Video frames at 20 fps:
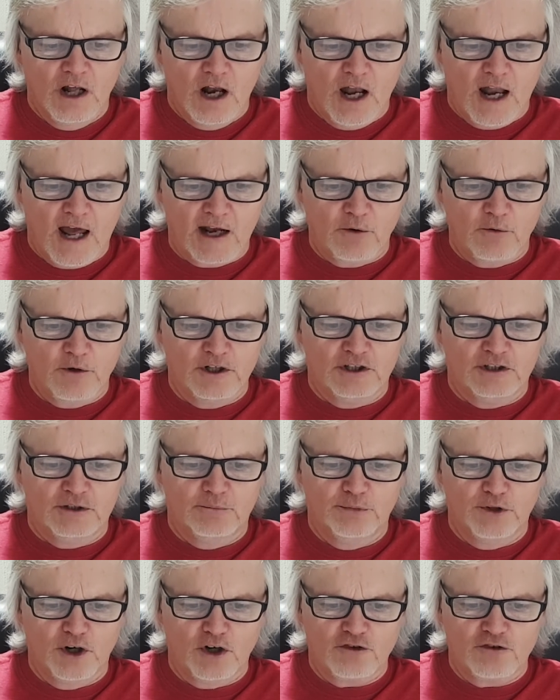
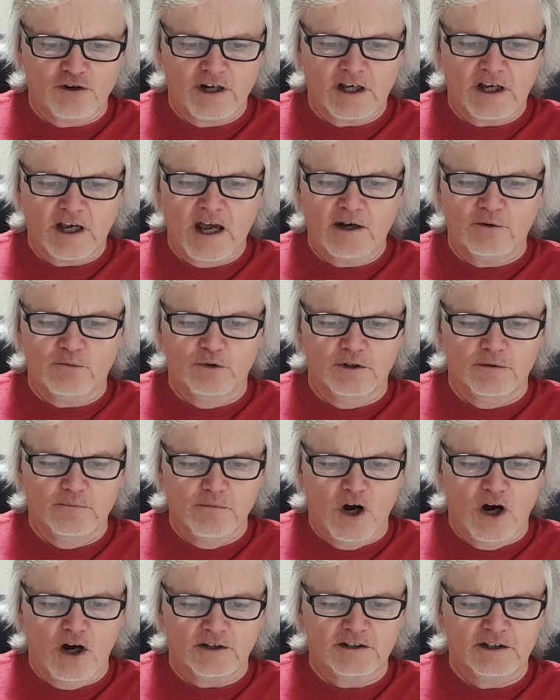Language, Broderick Edward
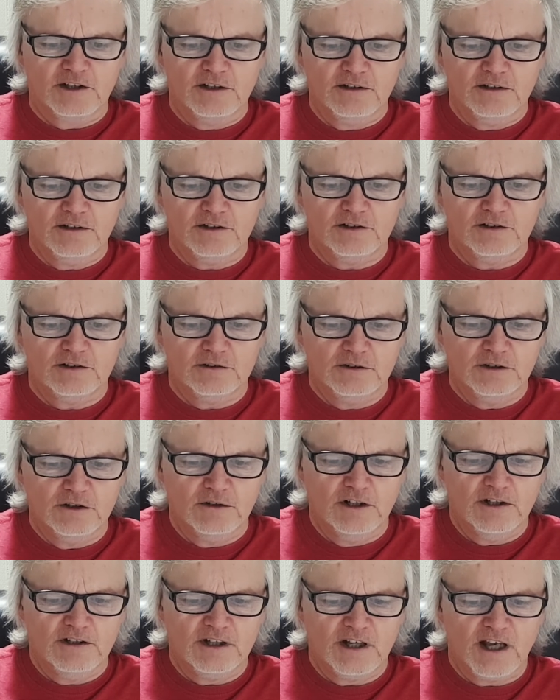Martins. You
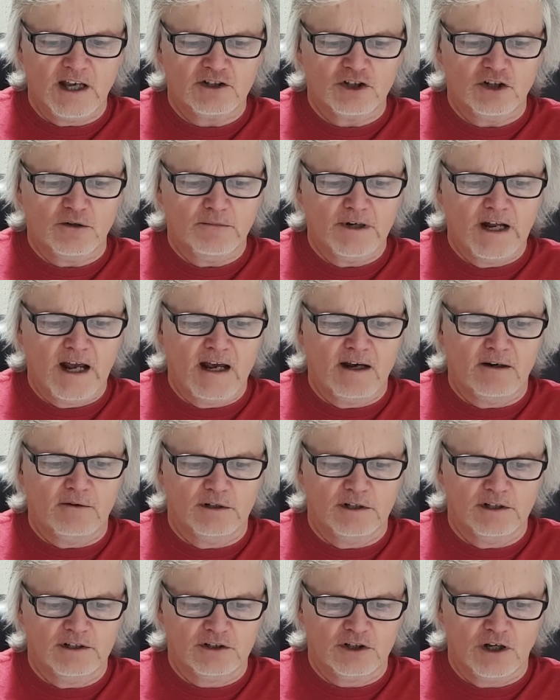need to get up now.
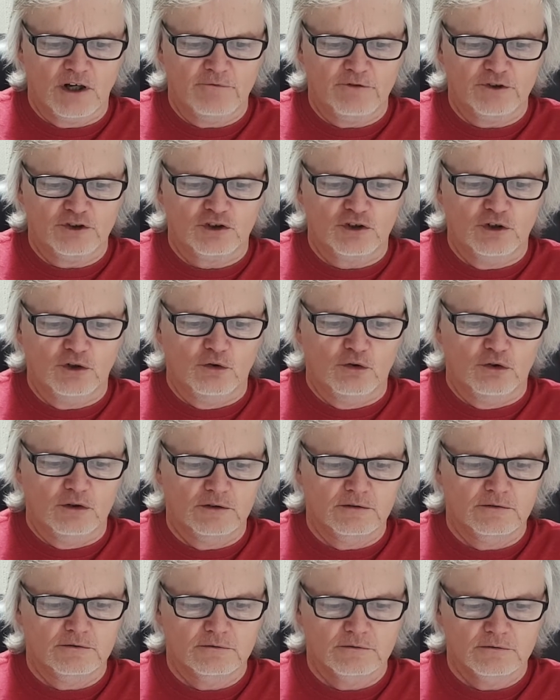It's time for school.
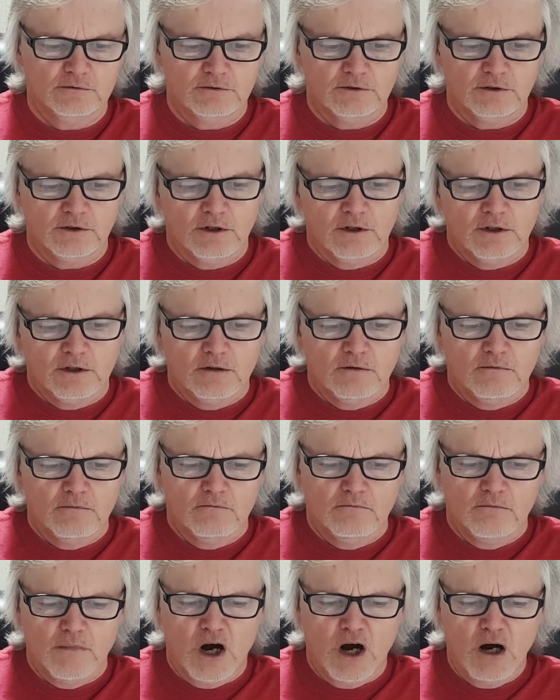
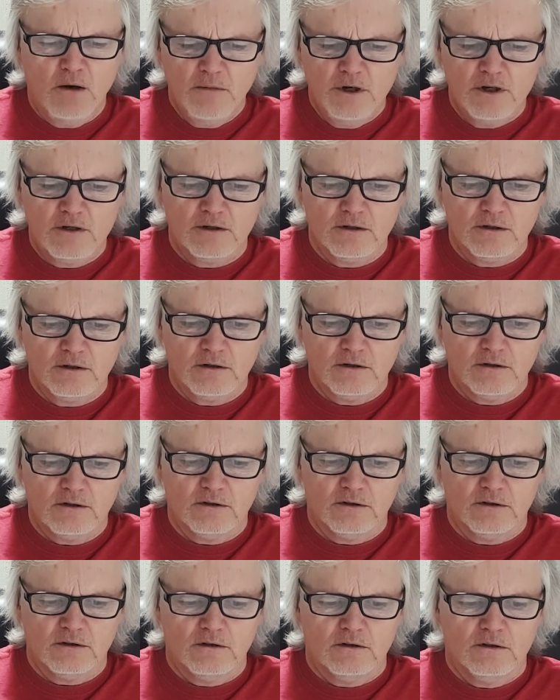Mom?
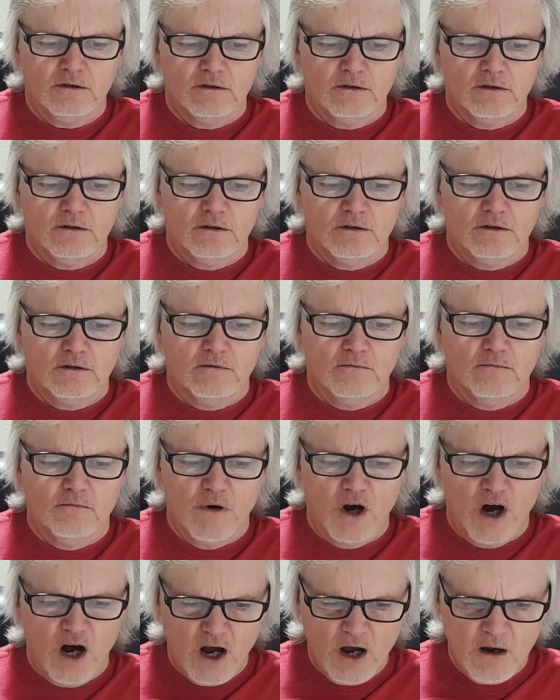
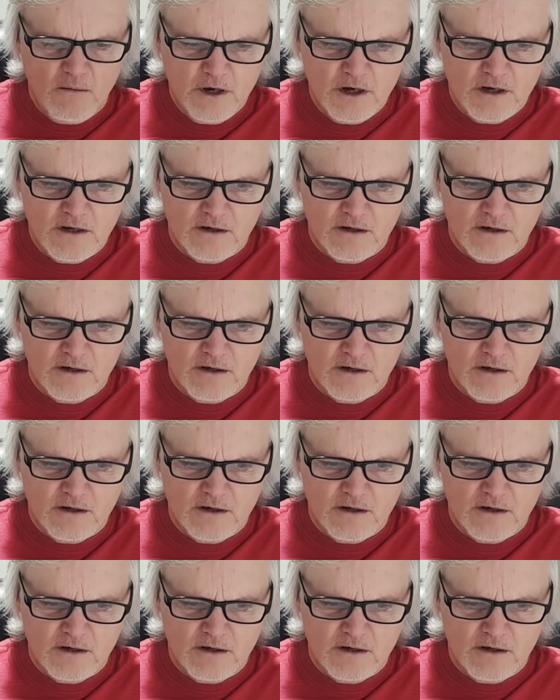Mom?